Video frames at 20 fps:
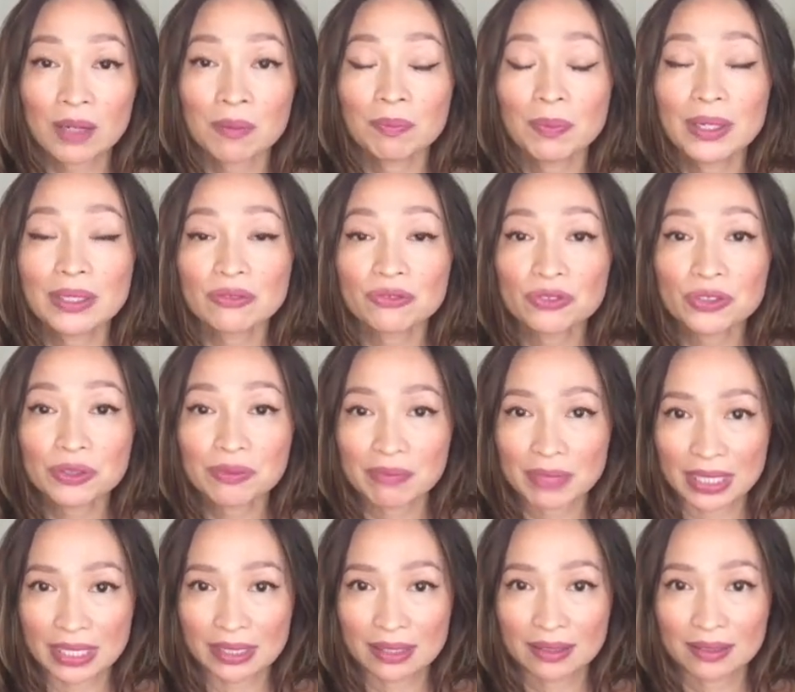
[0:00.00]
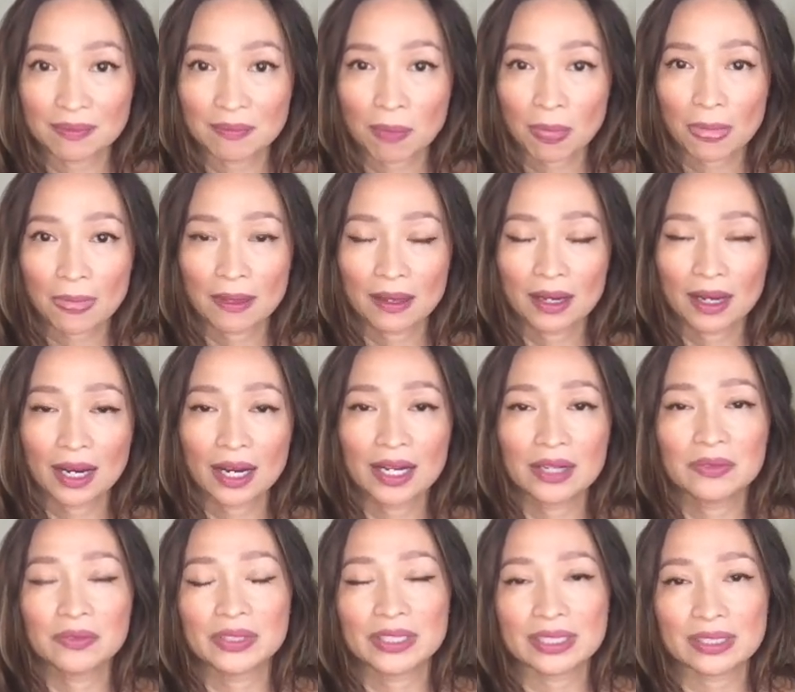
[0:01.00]
But for me, I
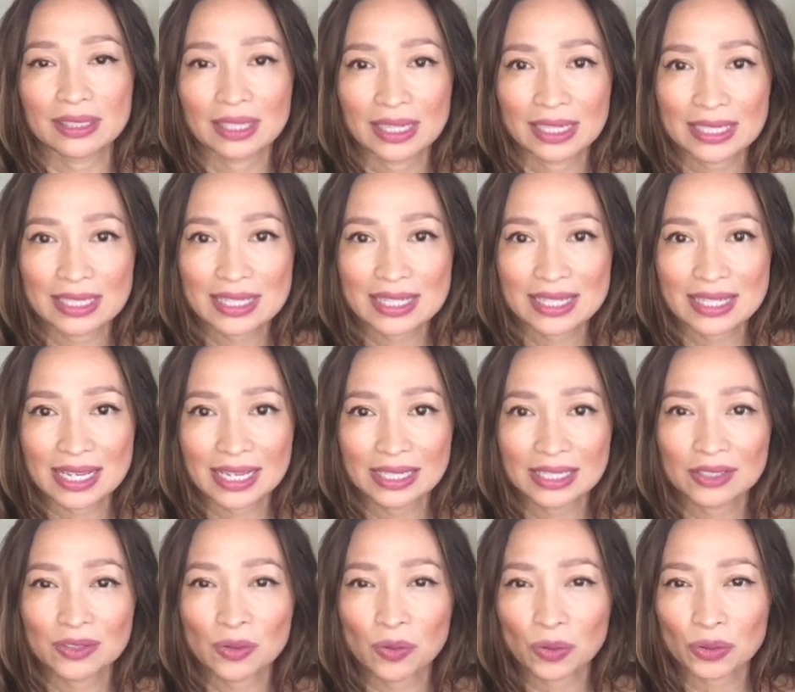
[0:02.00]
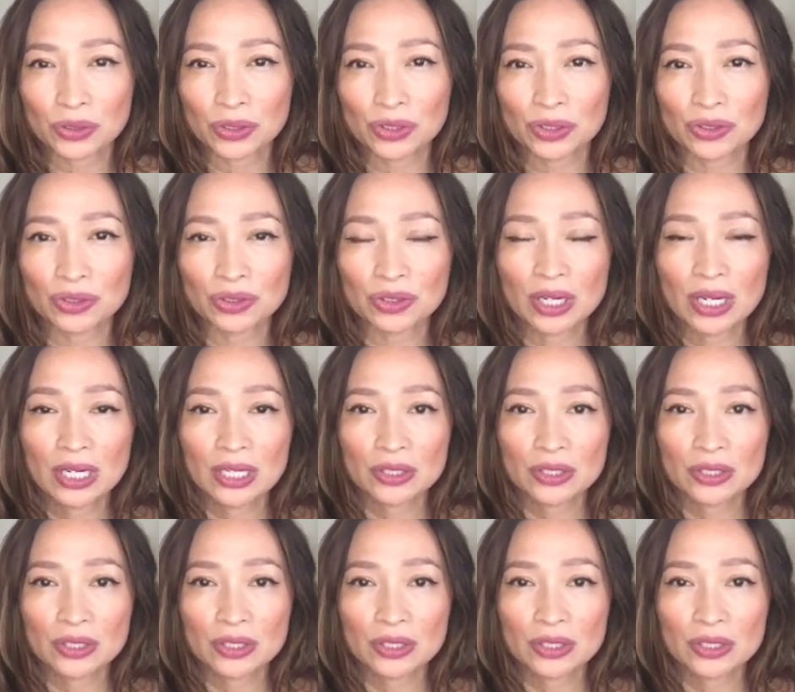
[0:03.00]
realized that in order